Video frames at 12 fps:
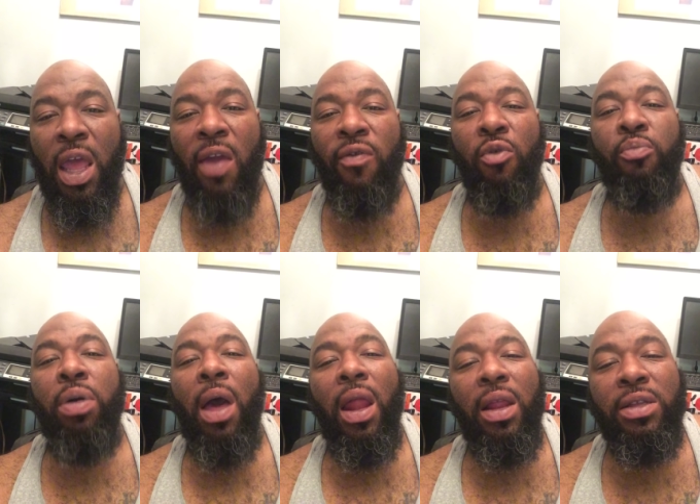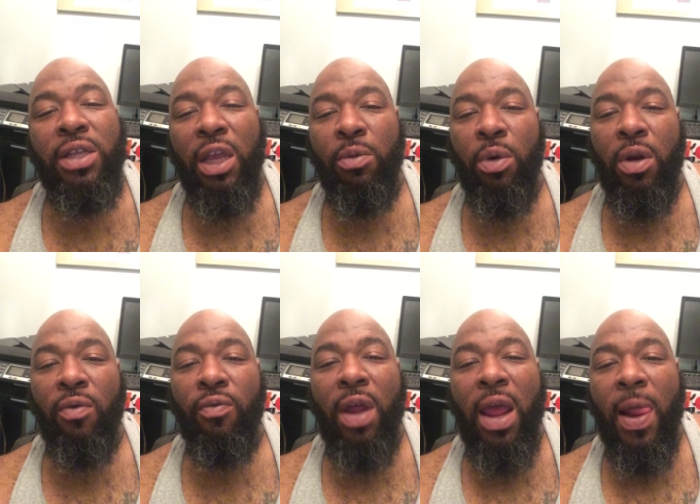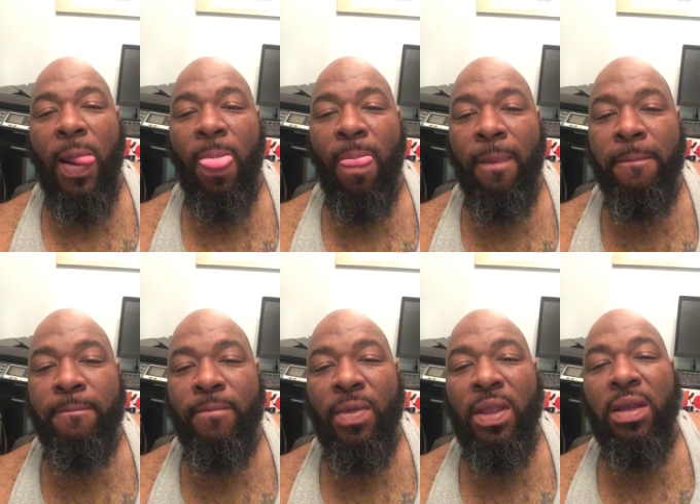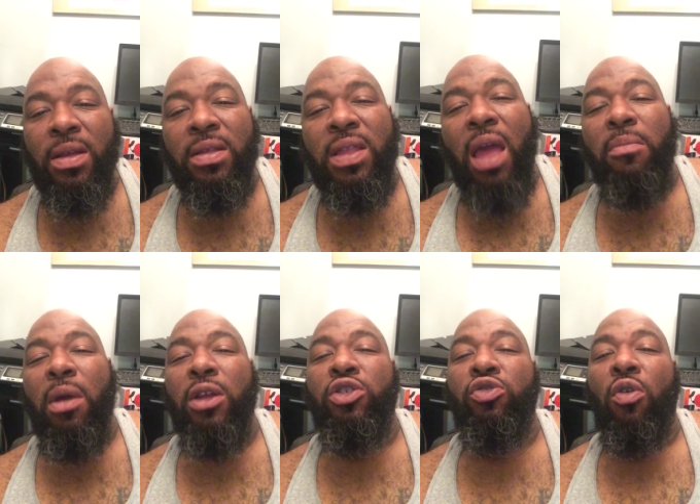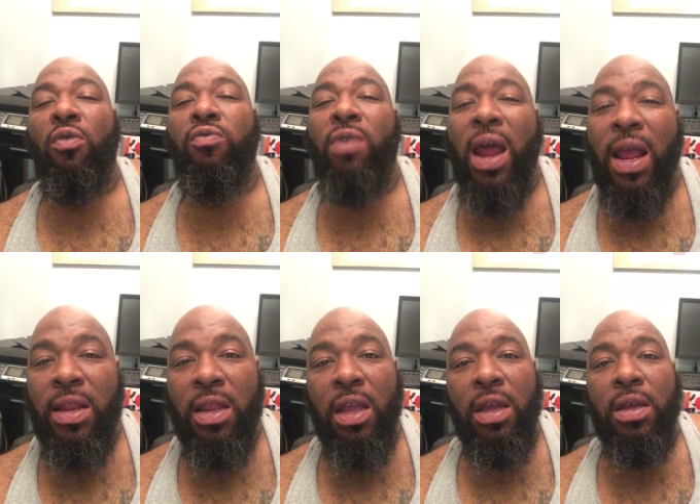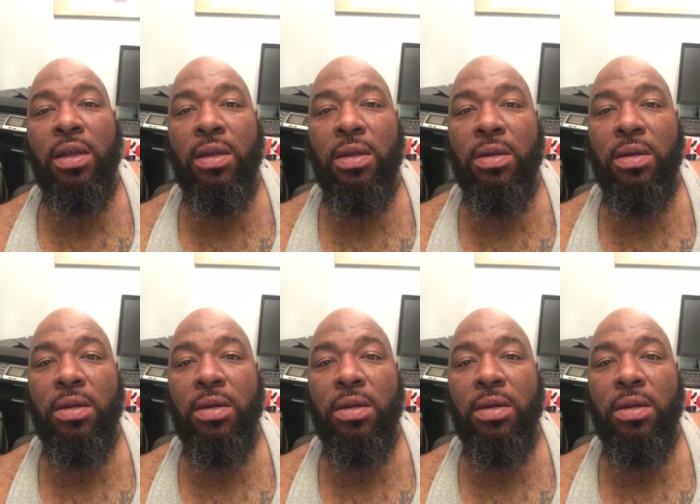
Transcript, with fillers: if you politic with a rat, that makes you a rat, nigga.